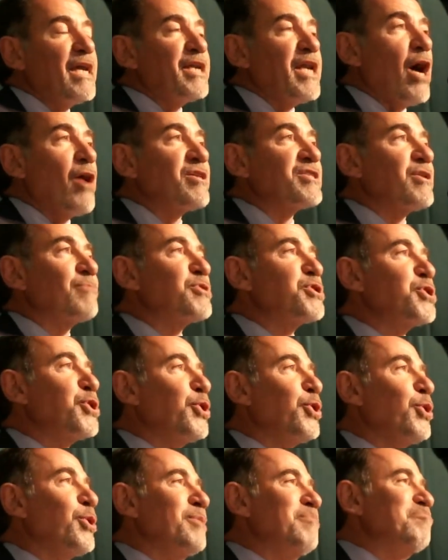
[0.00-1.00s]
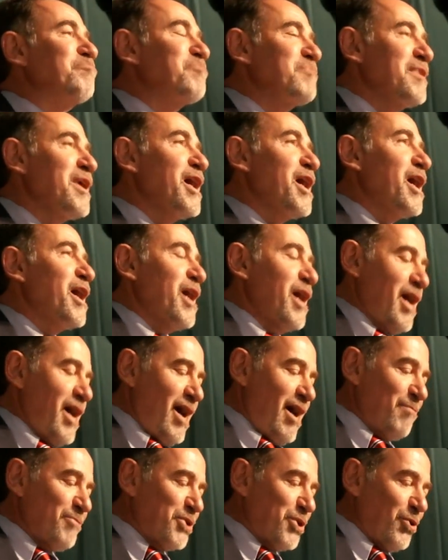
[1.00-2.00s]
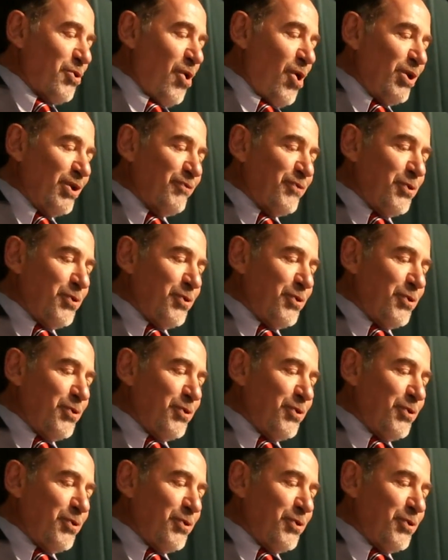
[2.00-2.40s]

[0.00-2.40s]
Now, as I'm sure all